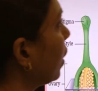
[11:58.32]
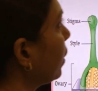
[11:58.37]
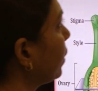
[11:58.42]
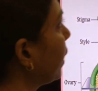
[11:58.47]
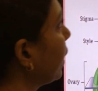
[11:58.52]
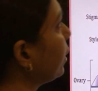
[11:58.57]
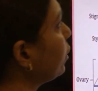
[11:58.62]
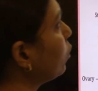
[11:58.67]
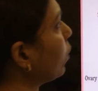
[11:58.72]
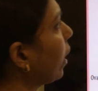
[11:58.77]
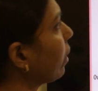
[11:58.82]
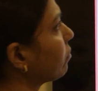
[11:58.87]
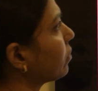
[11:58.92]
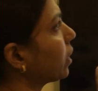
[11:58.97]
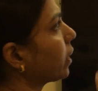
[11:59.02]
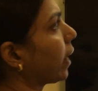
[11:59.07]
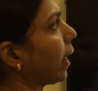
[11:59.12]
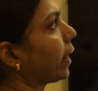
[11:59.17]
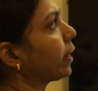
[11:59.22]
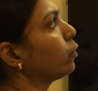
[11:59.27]
Then you have
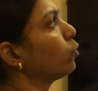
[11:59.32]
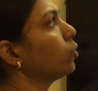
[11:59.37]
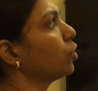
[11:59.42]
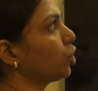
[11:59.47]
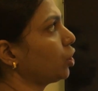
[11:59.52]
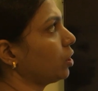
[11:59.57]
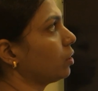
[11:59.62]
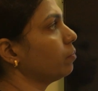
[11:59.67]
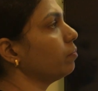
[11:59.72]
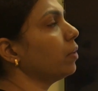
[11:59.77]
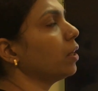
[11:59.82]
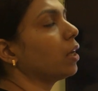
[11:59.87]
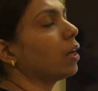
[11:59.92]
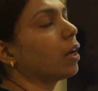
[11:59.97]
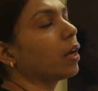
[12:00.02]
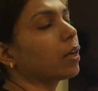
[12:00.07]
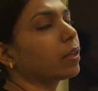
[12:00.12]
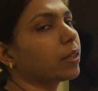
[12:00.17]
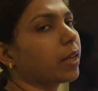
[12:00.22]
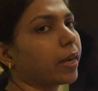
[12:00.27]
the gynoecium.
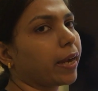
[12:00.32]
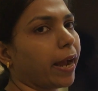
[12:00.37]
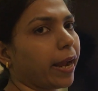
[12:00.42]
The